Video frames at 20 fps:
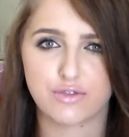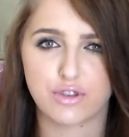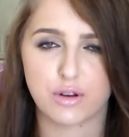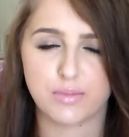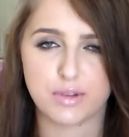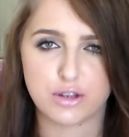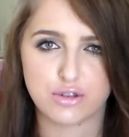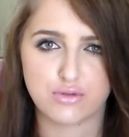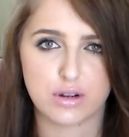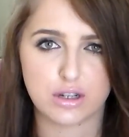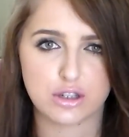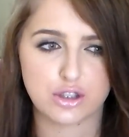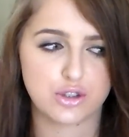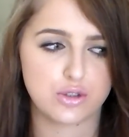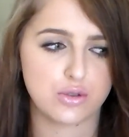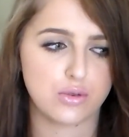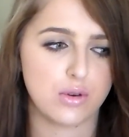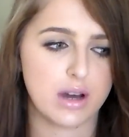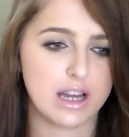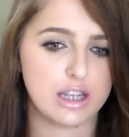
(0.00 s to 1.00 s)
from the
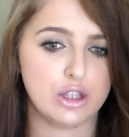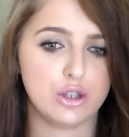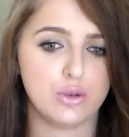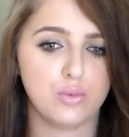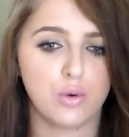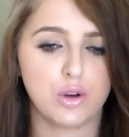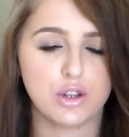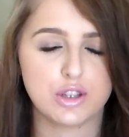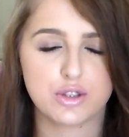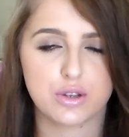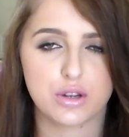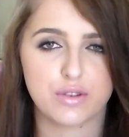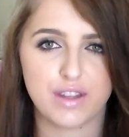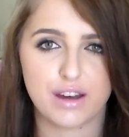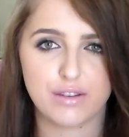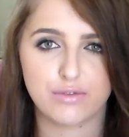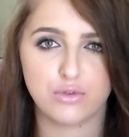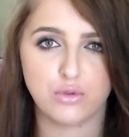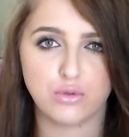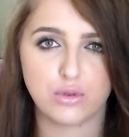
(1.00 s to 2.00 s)
drugstore and you want sort of
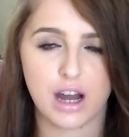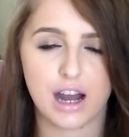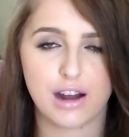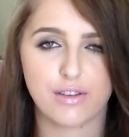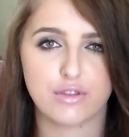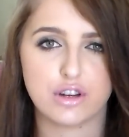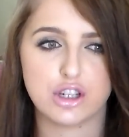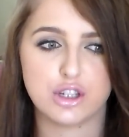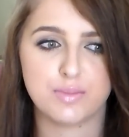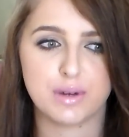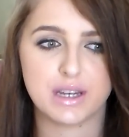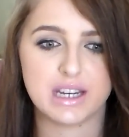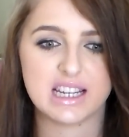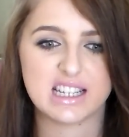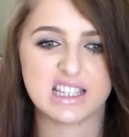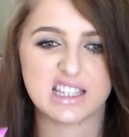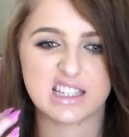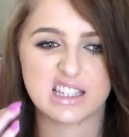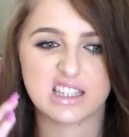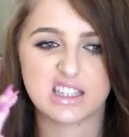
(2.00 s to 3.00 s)
that full coverage but it
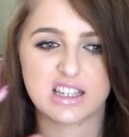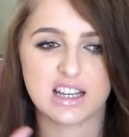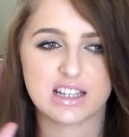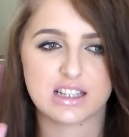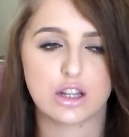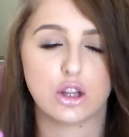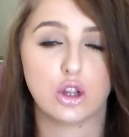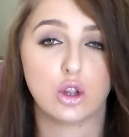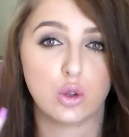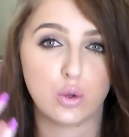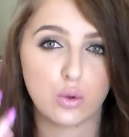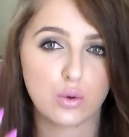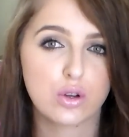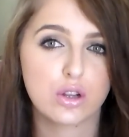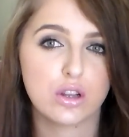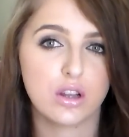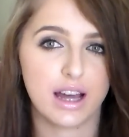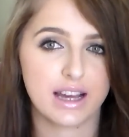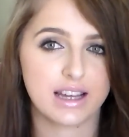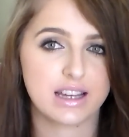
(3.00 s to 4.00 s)
doesn't look
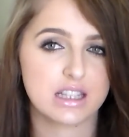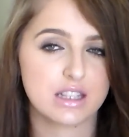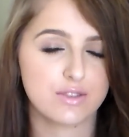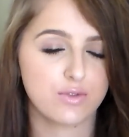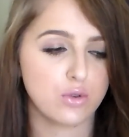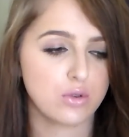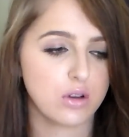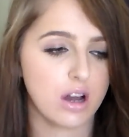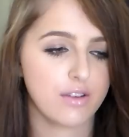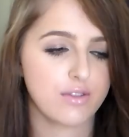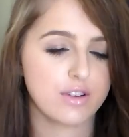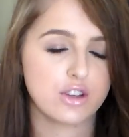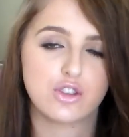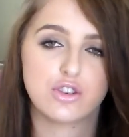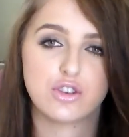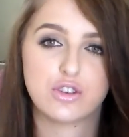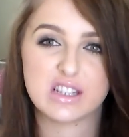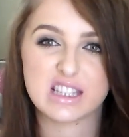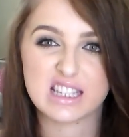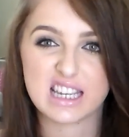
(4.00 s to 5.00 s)
like it's full coverage on
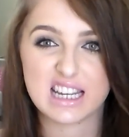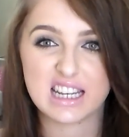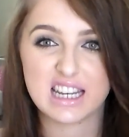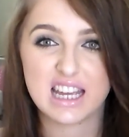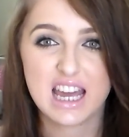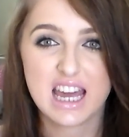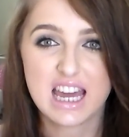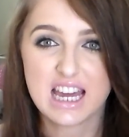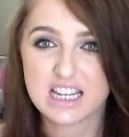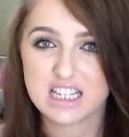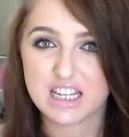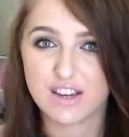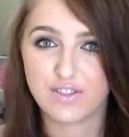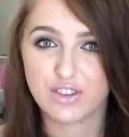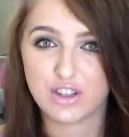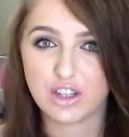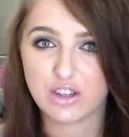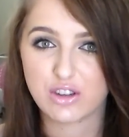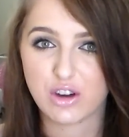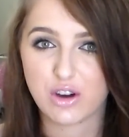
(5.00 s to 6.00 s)
your skin,
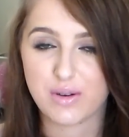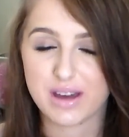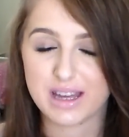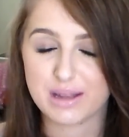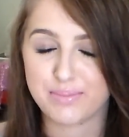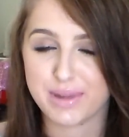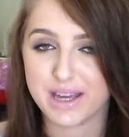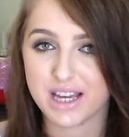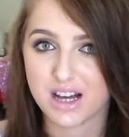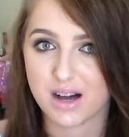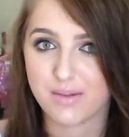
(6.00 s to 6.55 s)
definitely go and pick